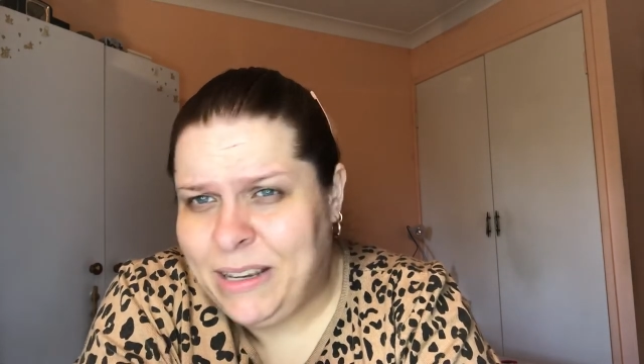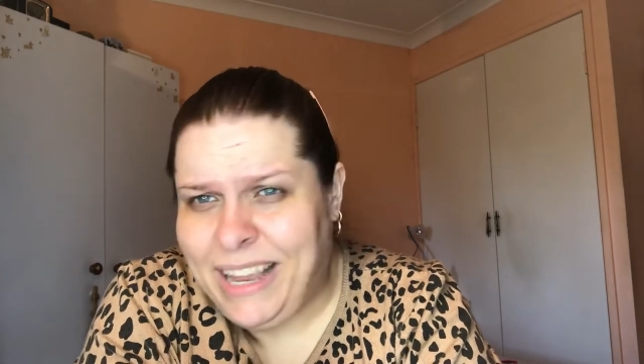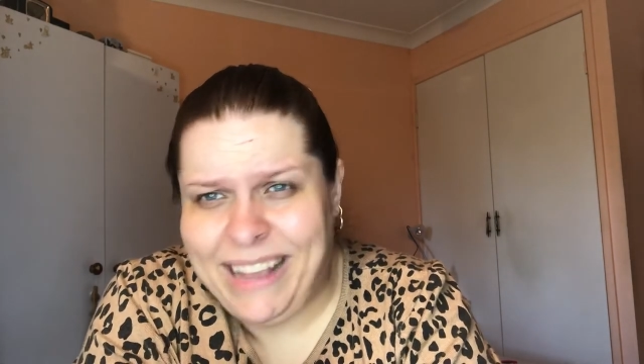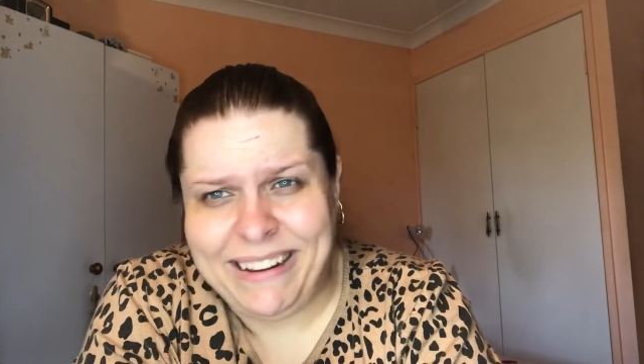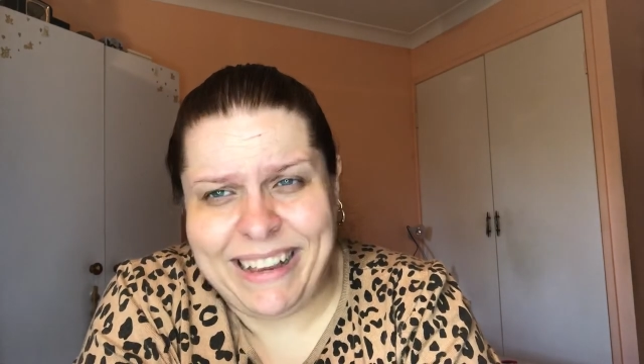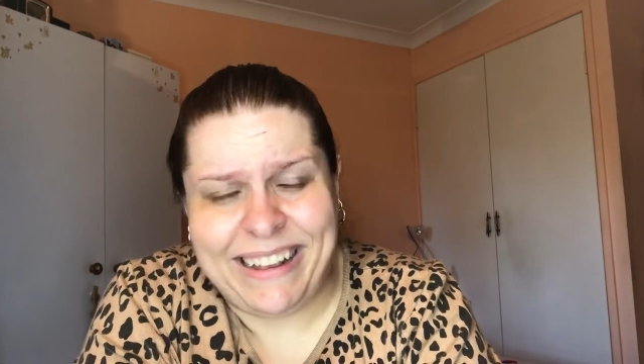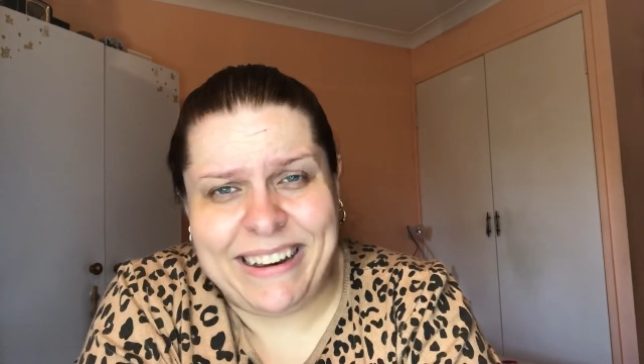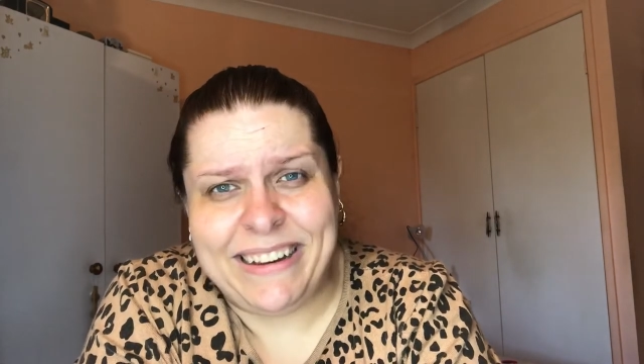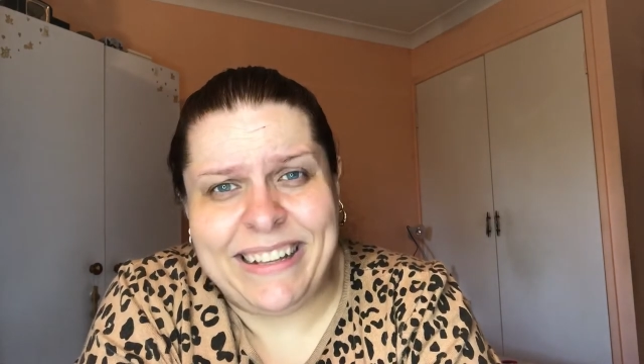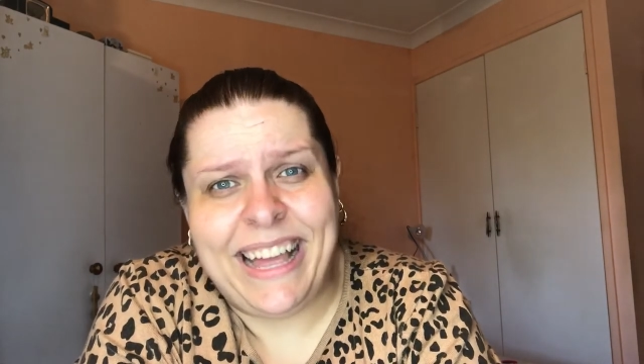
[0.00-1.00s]
How
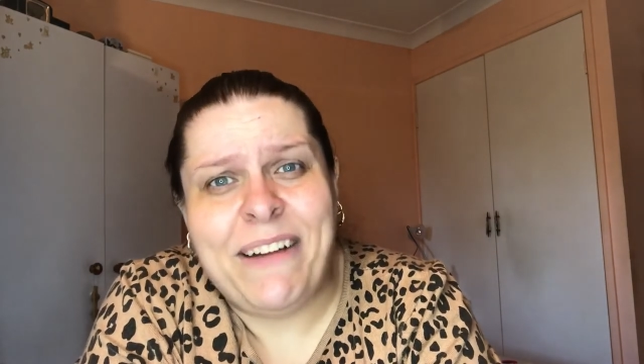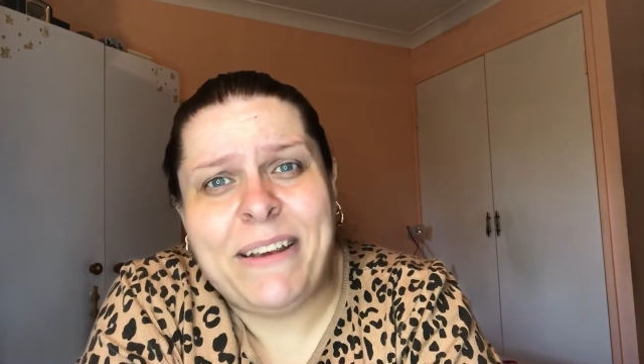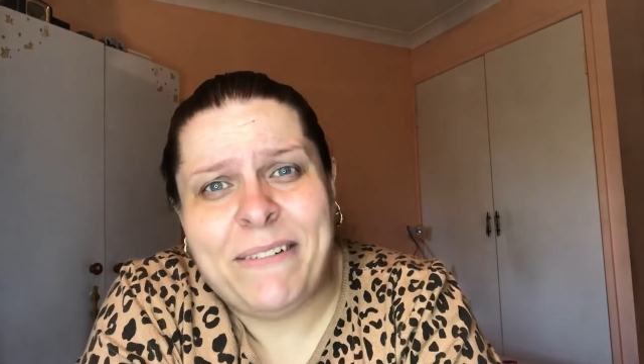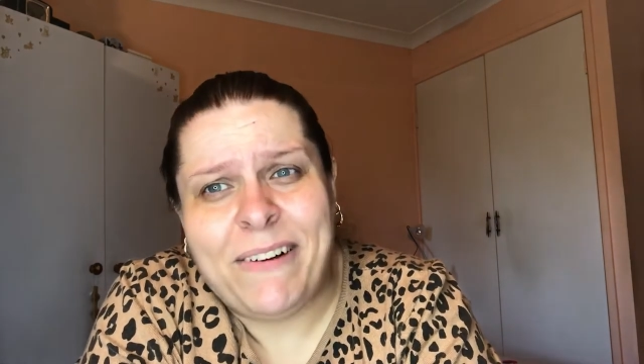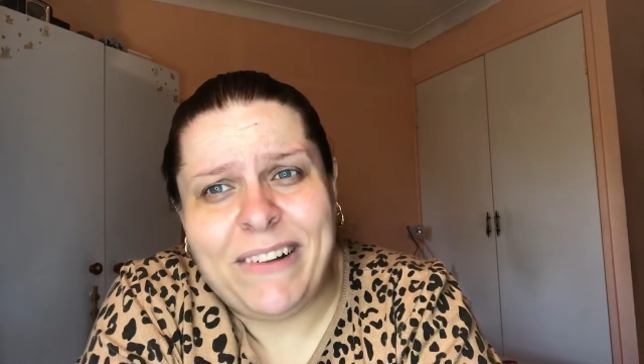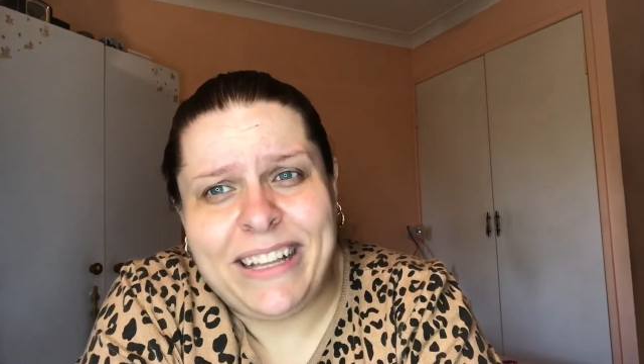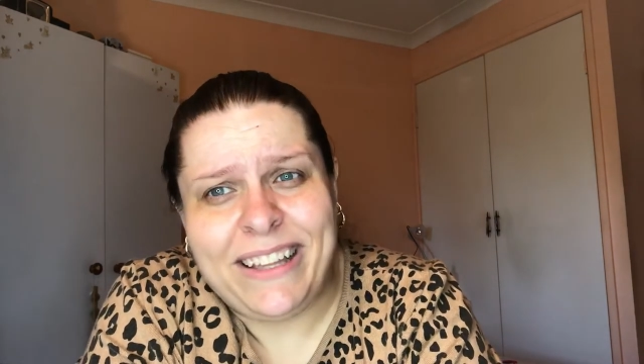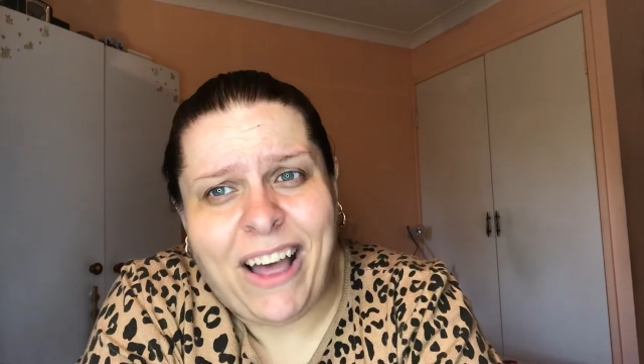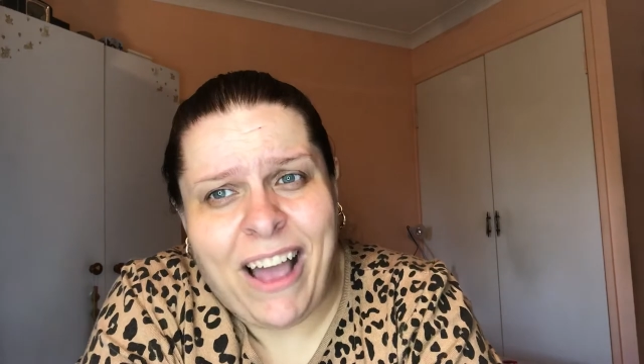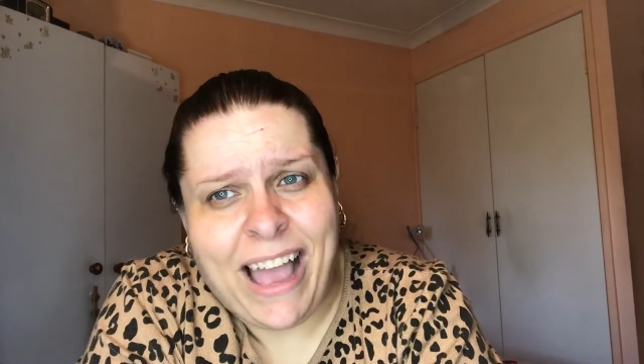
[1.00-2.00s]
are you all
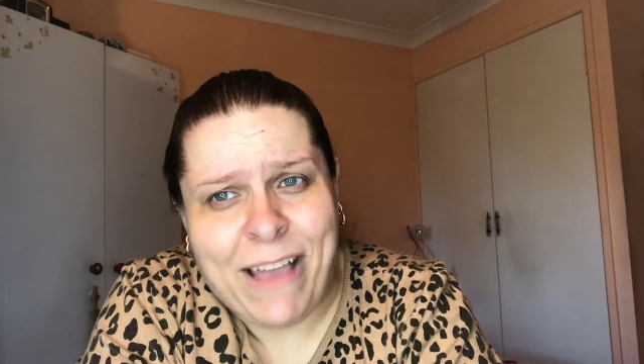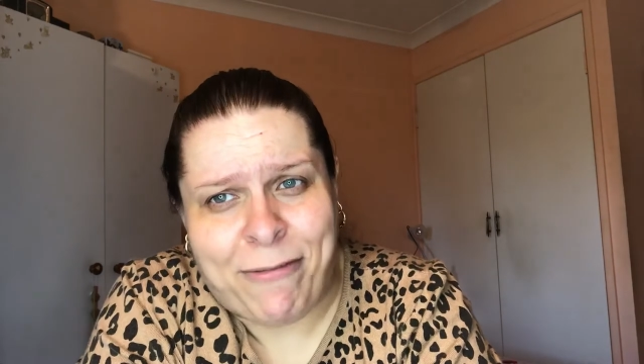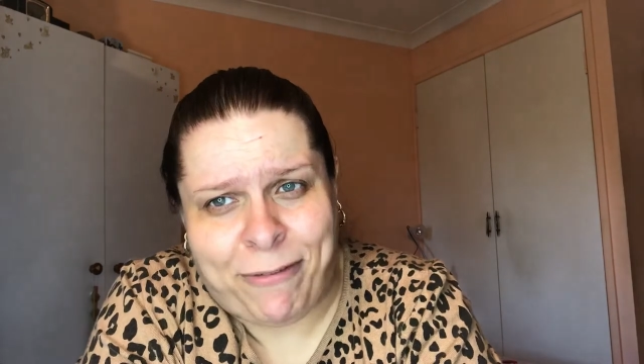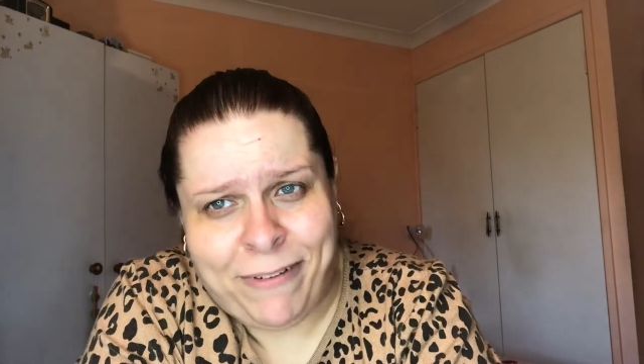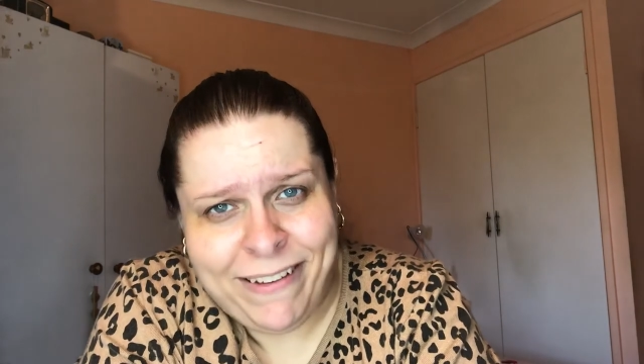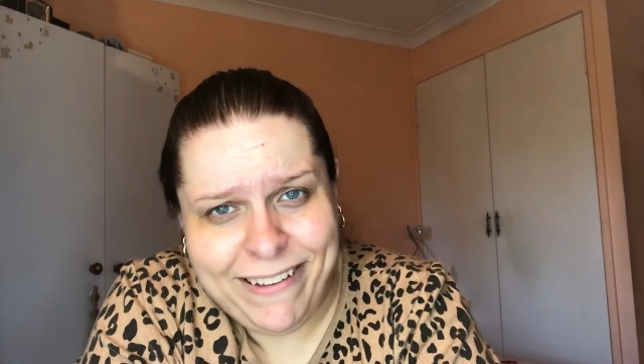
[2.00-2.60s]
alive